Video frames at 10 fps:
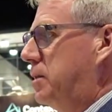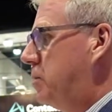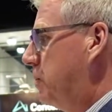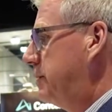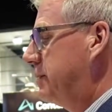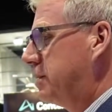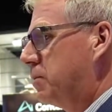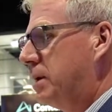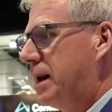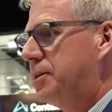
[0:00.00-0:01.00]
the one thing
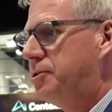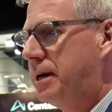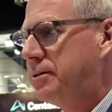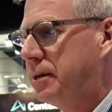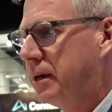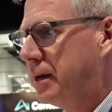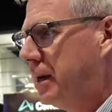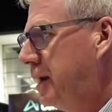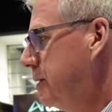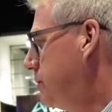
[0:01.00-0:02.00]
that we're not addressing
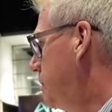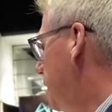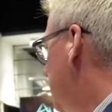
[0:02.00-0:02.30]
is the